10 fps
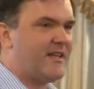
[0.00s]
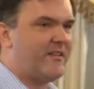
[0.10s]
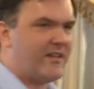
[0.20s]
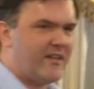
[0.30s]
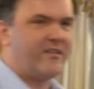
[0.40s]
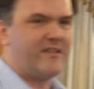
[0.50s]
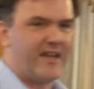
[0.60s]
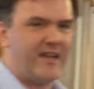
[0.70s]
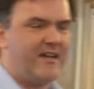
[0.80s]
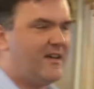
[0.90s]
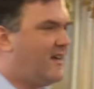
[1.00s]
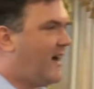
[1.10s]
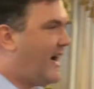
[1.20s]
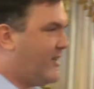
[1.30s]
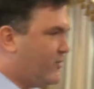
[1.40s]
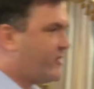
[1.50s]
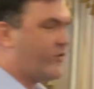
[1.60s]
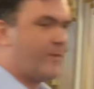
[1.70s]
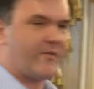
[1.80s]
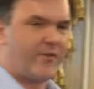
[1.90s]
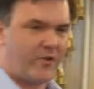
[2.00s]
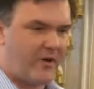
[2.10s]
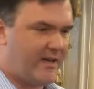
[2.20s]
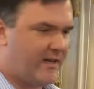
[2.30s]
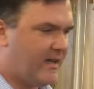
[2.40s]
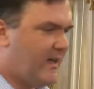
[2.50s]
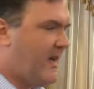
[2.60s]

and at the end of the day, I use the rubric for grading,